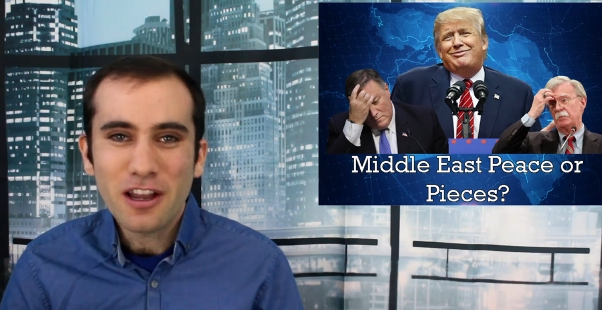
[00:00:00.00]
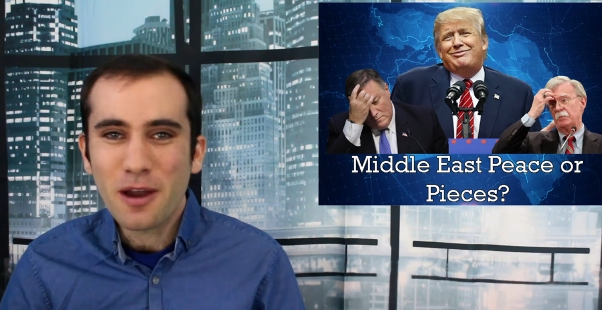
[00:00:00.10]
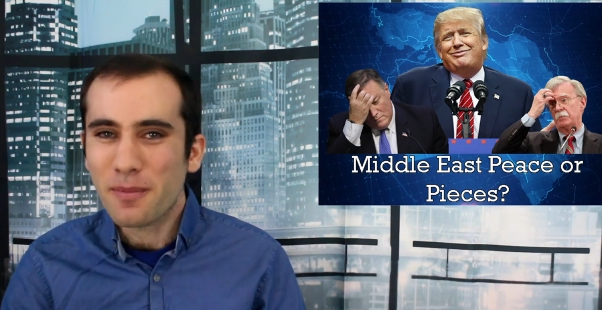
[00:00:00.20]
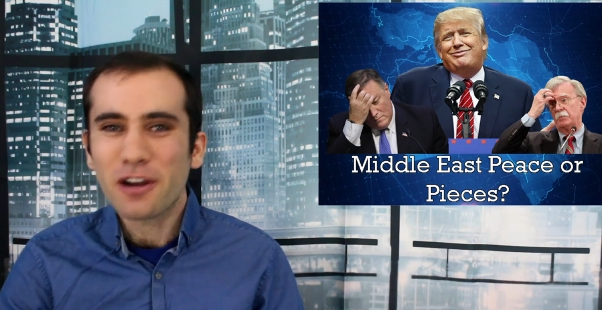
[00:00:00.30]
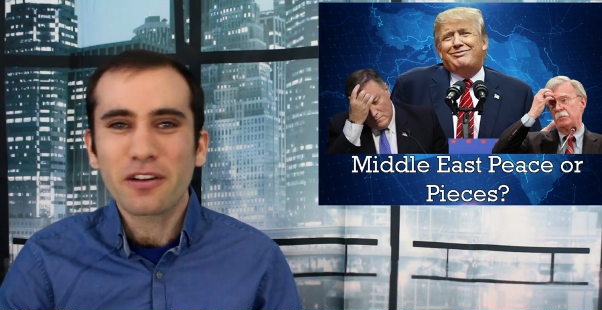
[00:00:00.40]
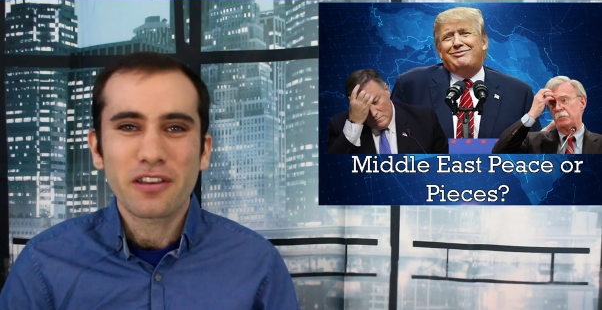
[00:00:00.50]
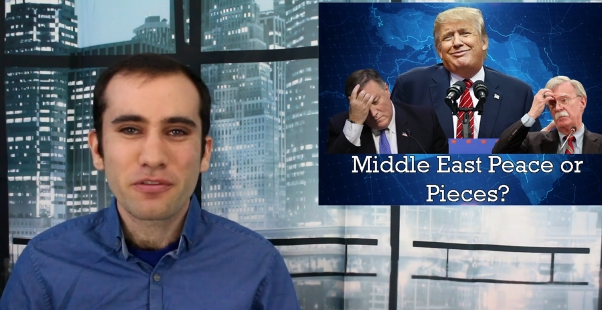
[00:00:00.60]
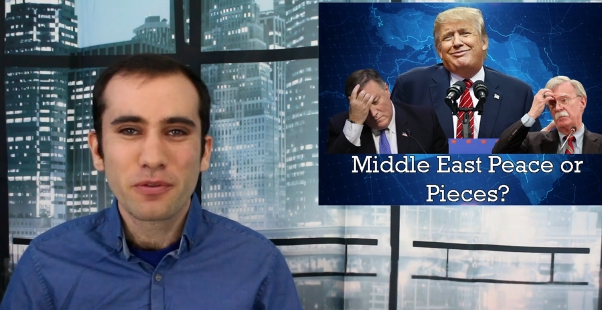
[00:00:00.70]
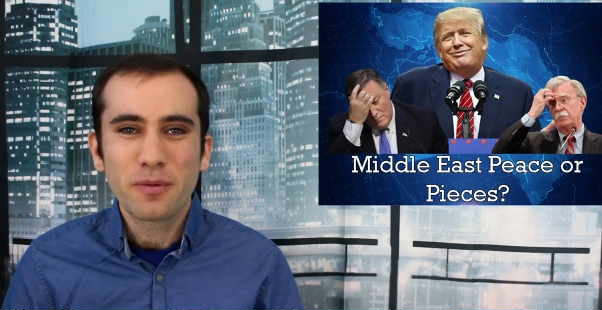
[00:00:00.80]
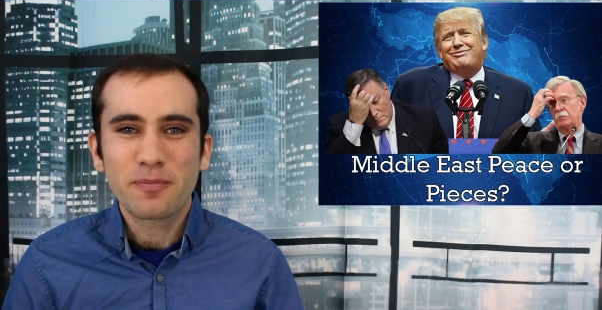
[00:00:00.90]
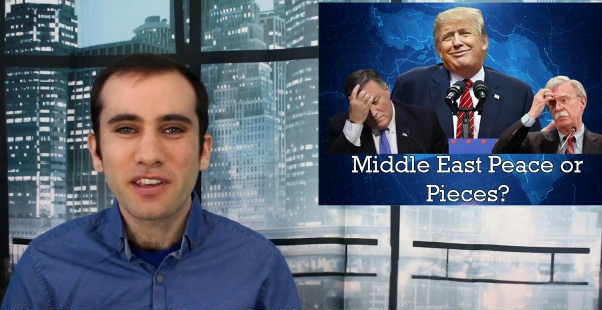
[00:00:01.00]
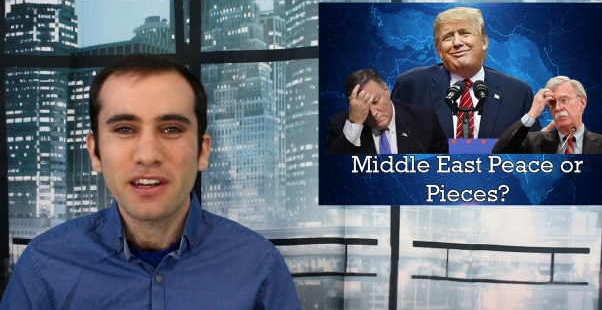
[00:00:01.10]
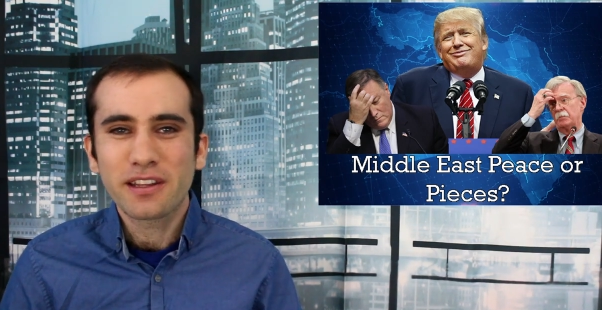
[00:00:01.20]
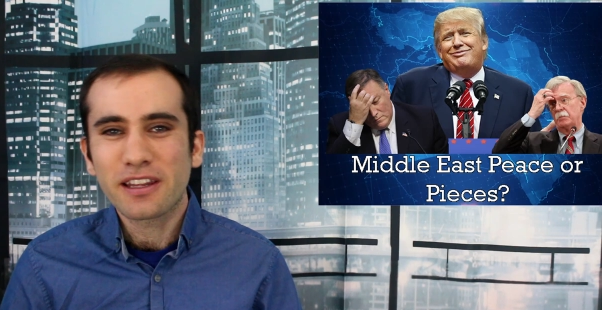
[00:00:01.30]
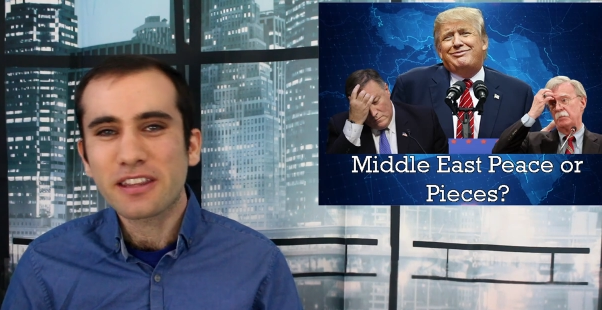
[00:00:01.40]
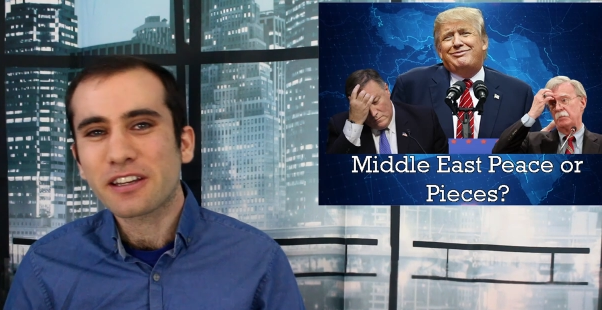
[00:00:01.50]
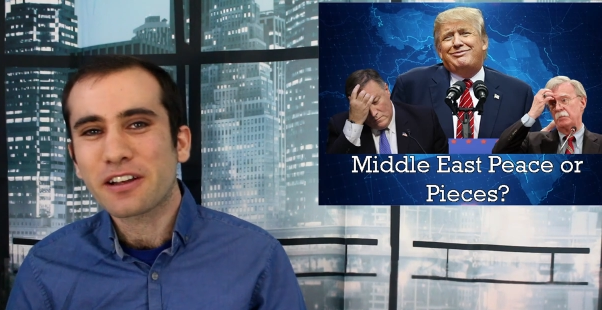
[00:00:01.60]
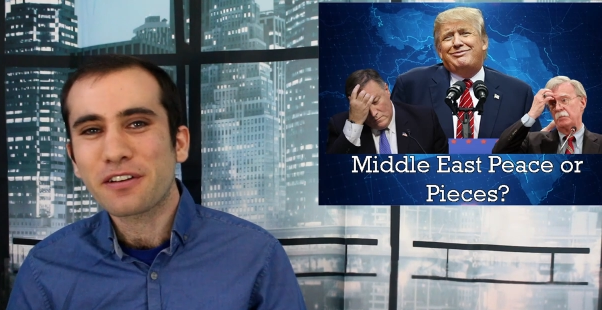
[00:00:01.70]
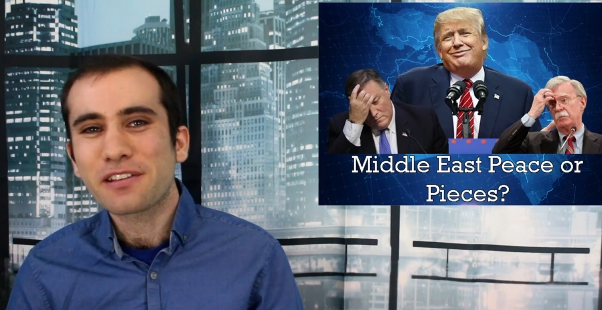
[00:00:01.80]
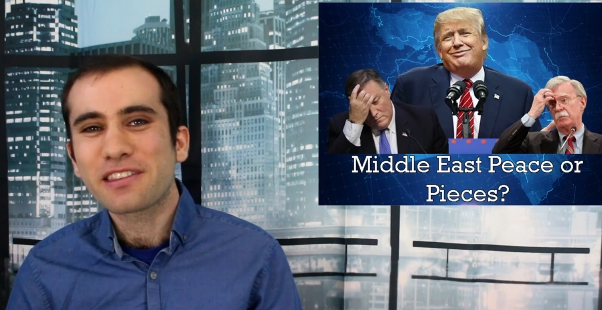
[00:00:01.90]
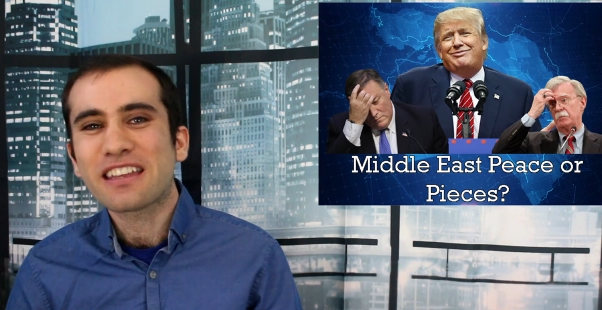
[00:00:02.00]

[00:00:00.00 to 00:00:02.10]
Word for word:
Speaker 1: America swooped in and let the Kurds